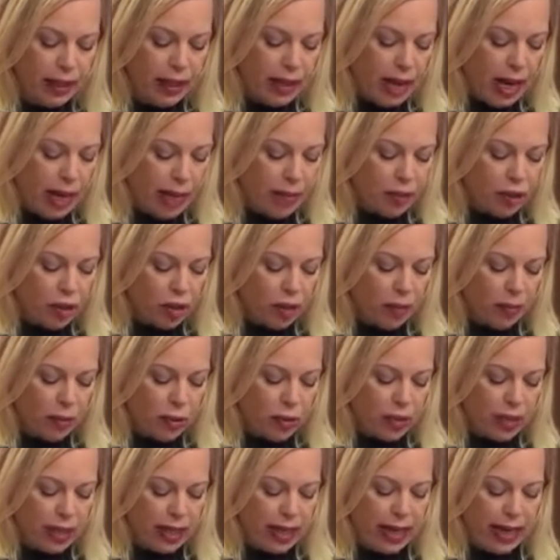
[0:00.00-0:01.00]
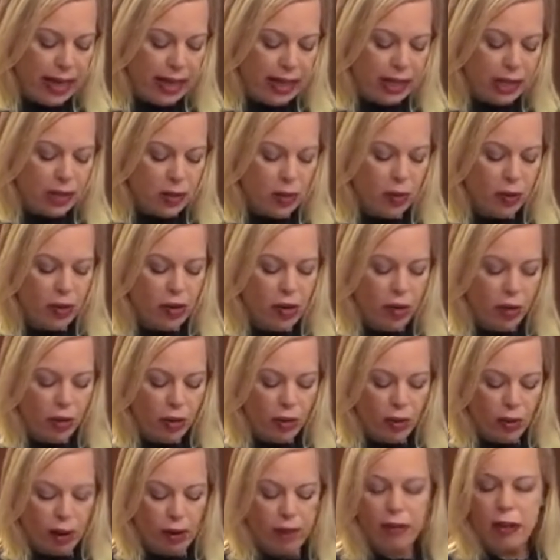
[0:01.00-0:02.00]
I'm sure most Canadians will know
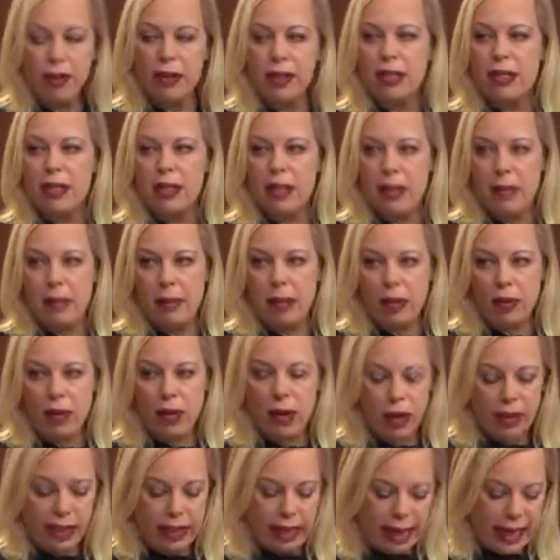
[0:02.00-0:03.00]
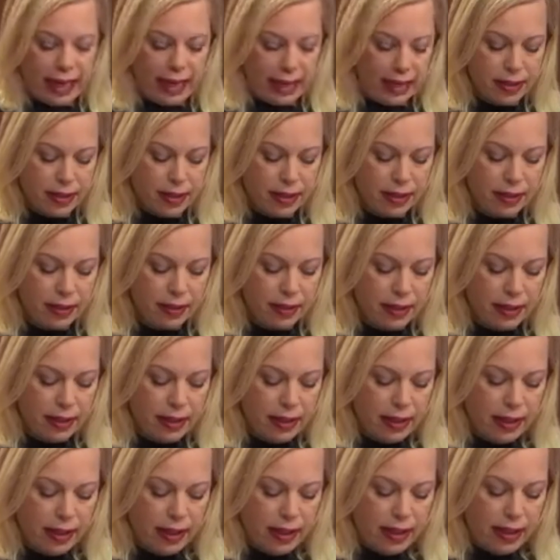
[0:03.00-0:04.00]
the reference to the Milgaard case.
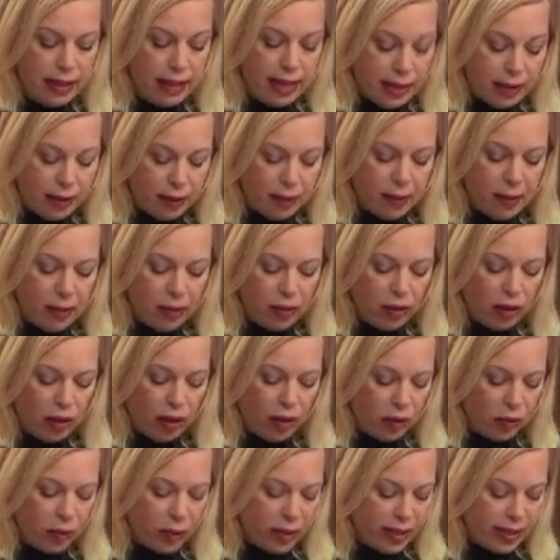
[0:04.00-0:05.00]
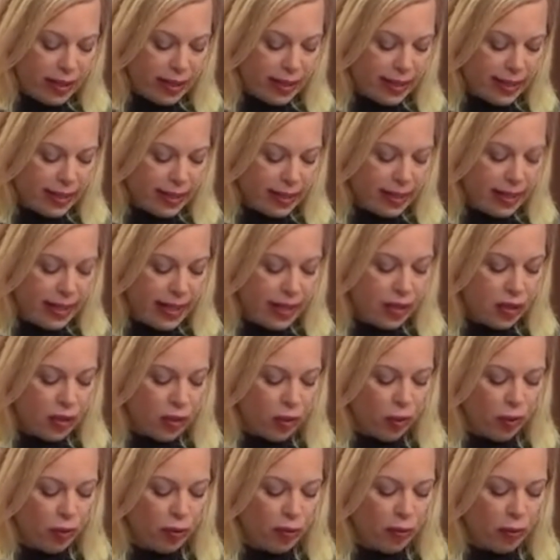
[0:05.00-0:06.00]
David Milgaard was a
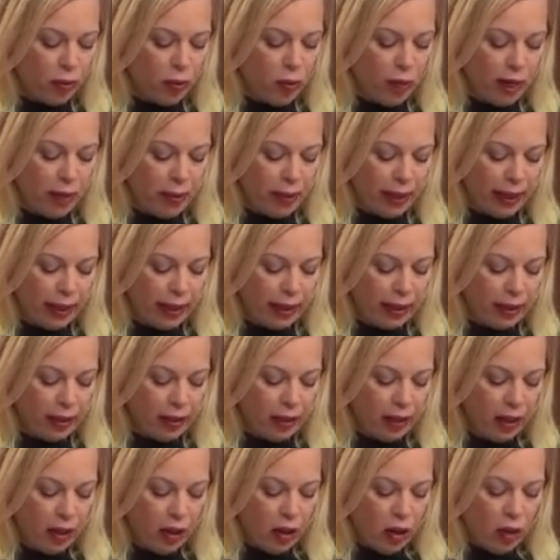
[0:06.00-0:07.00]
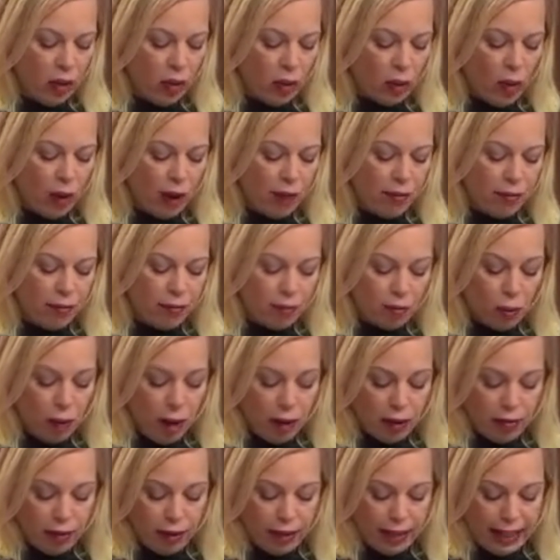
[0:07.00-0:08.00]
16-year-old from Winnipeg,
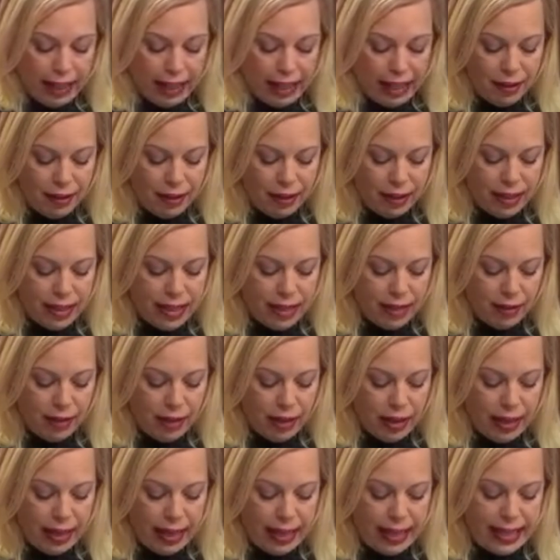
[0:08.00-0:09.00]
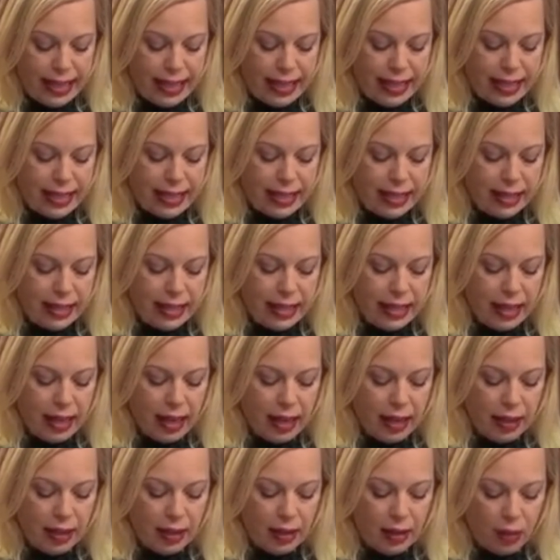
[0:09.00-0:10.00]
wrongfully convicted of the
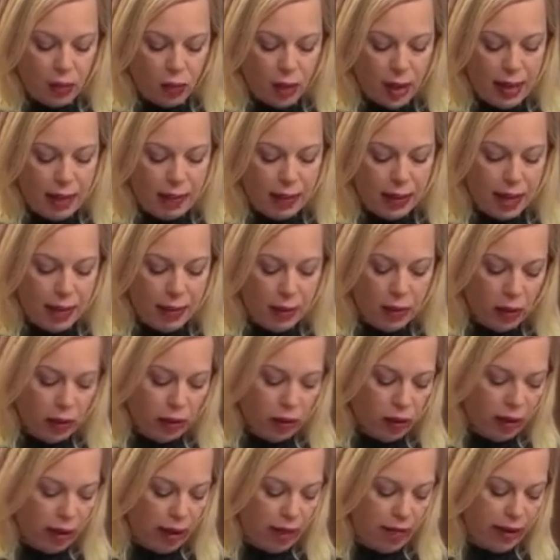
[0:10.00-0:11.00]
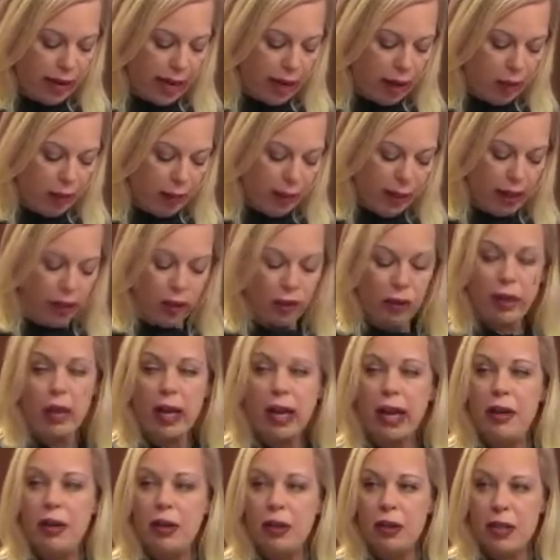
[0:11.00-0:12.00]
1969 rape and murder of Gail Miller,
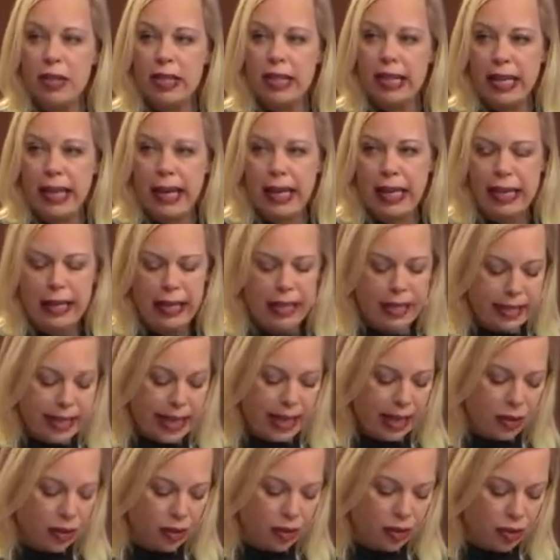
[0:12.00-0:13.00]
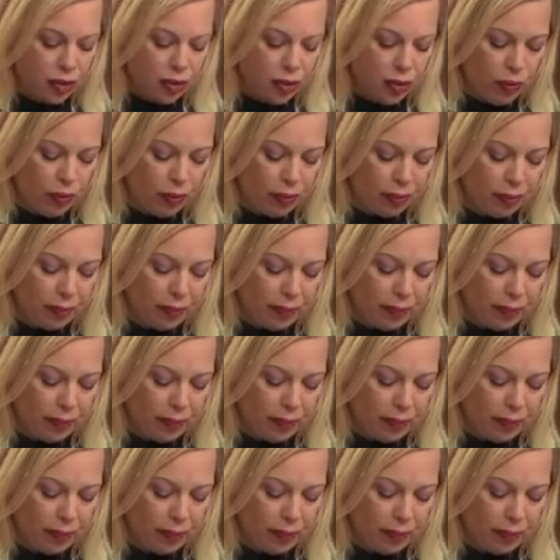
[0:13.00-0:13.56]
a nursing aide in Saskatoon.